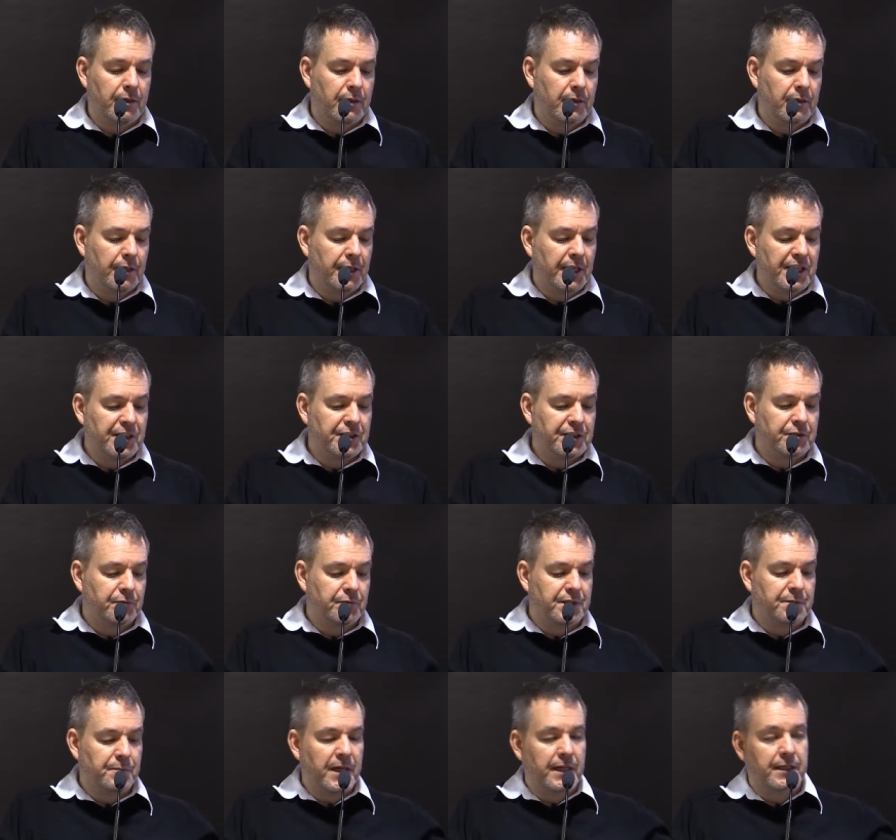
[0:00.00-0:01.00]
each
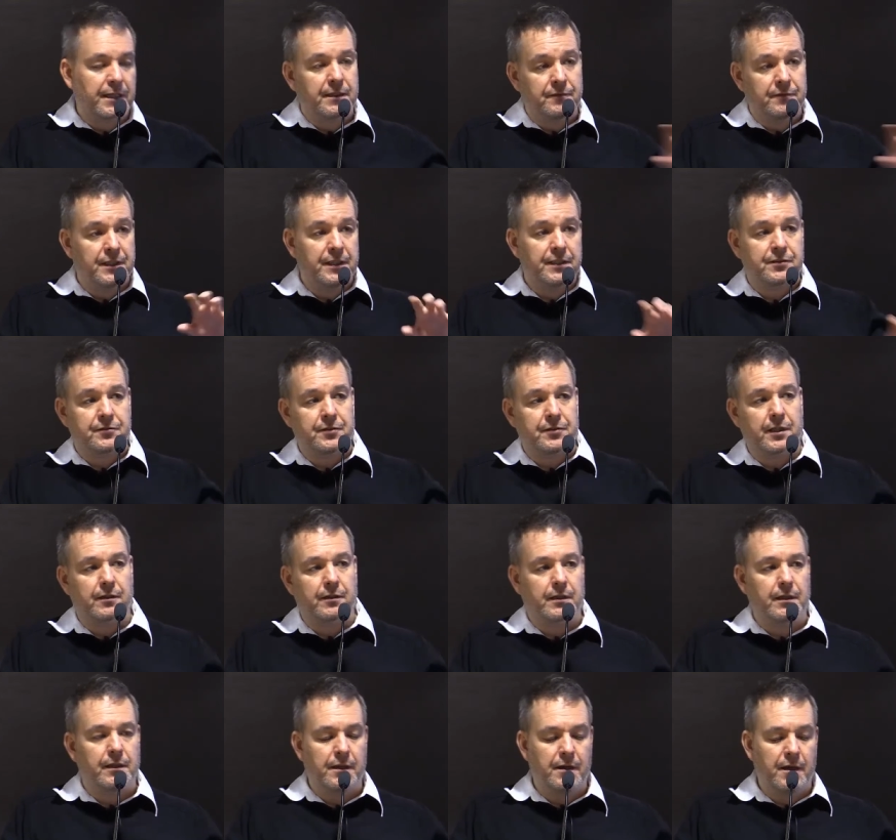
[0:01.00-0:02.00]
respective
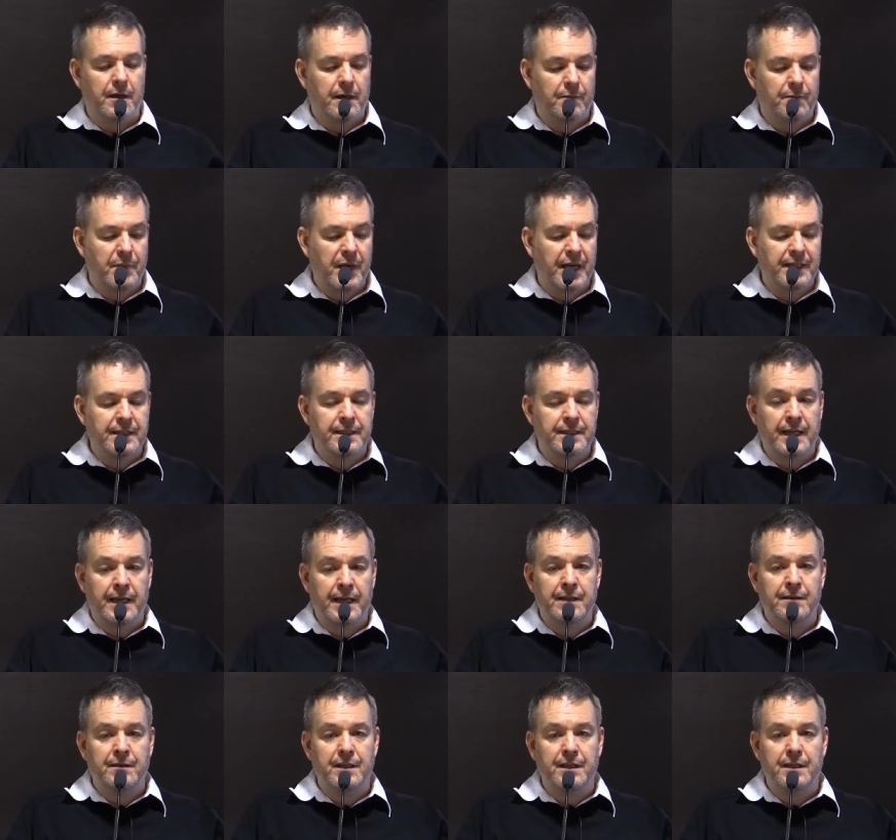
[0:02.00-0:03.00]
district
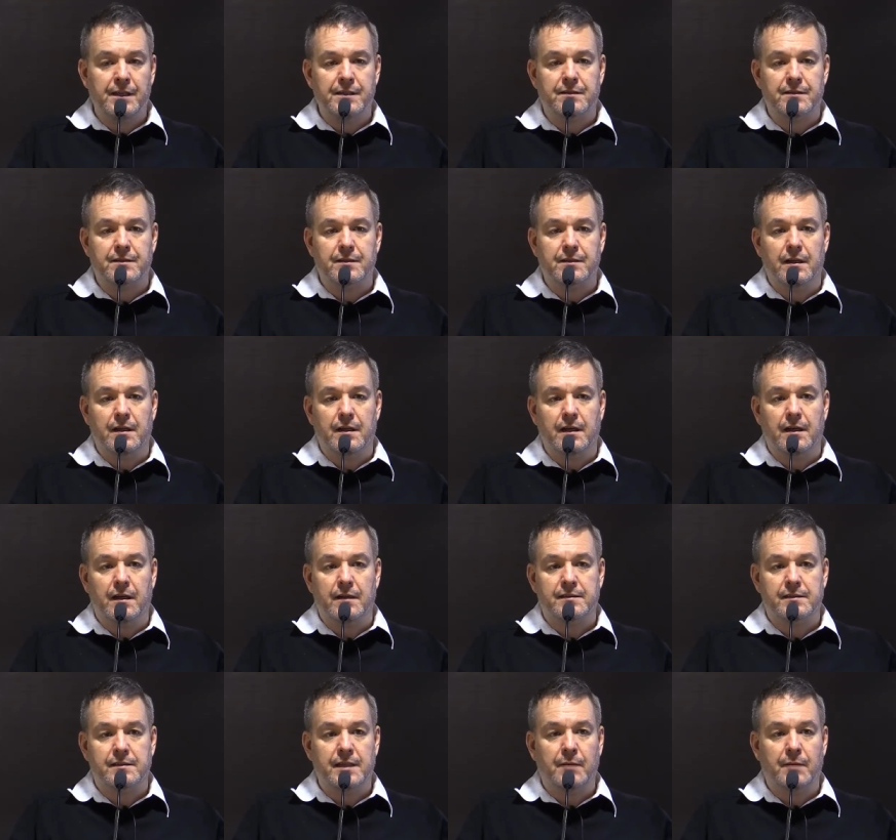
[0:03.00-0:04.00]
maintain these
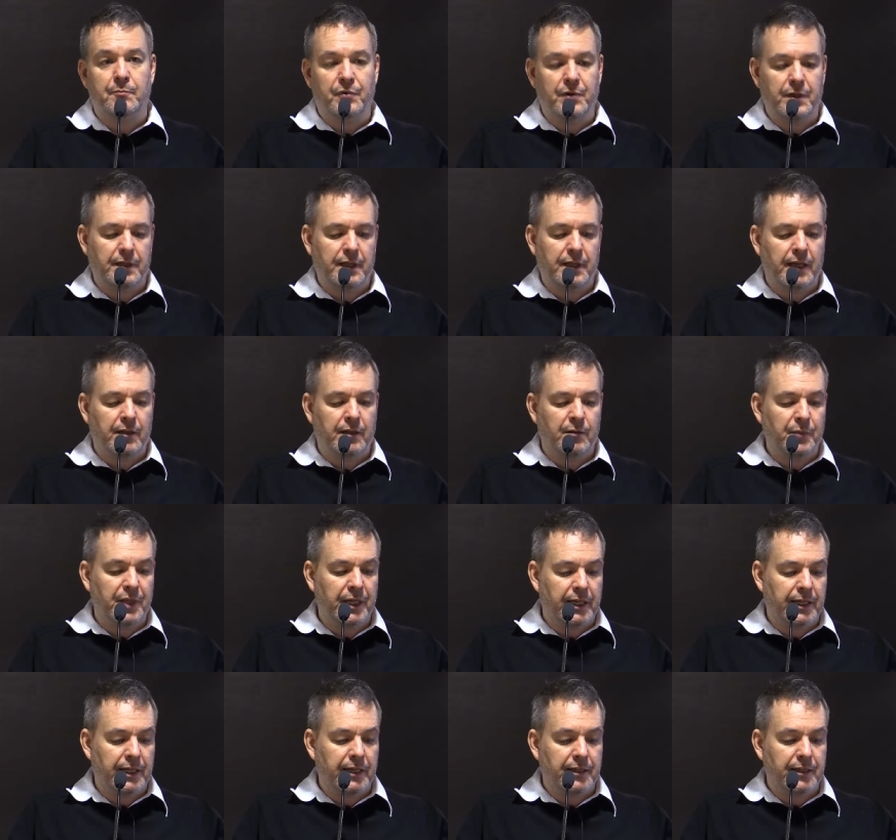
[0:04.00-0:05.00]
separate
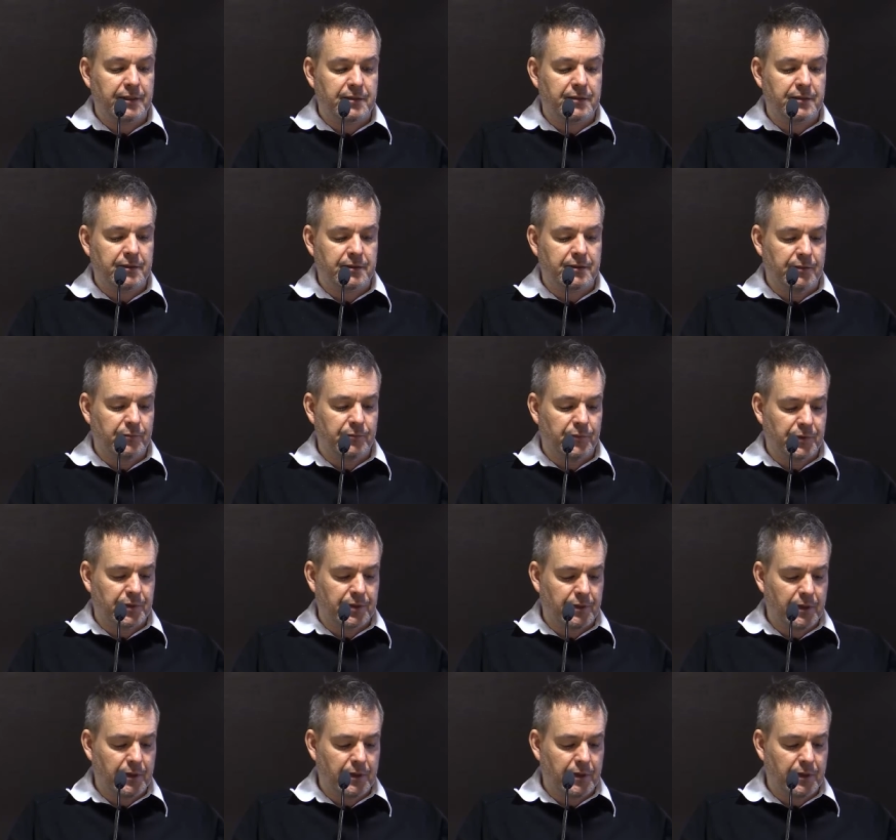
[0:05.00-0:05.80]
LBIS systems.